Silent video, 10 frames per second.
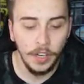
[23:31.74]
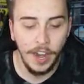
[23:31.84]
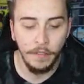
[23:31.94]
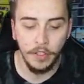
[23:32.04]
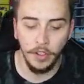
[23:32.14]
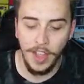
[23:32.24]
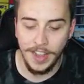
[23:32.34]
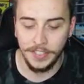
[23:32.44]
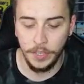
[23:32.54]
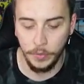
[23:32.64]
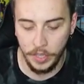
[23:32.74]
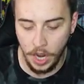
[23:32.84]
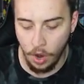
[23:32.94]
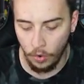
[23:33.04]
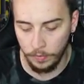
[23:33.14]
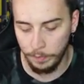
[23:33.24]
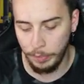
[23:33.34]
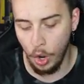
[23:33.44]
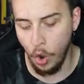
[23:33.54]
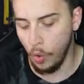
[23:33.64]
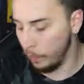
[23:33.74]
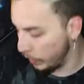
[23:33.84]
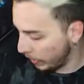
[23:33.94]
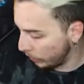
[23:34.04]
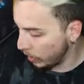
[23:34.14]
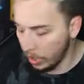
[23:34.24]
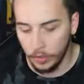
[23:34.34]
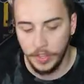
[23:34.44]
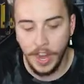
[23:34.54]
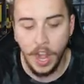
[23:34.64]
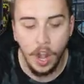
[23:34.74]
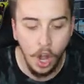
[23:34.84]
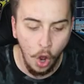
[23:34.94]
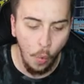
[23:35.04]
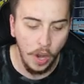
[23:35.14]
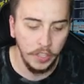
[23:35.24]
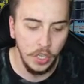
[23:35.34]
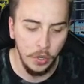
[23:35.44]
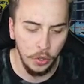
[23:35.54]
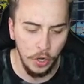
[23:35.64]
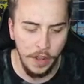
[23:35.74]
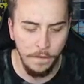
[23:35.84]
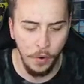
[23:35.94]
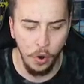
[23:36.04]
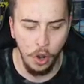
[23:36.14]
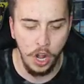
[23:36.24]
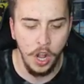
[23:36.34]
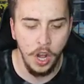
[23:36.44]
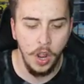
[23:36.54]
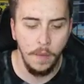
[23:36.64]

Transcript: nevertheless here we go Boom, you have the code there. One, two, three, four.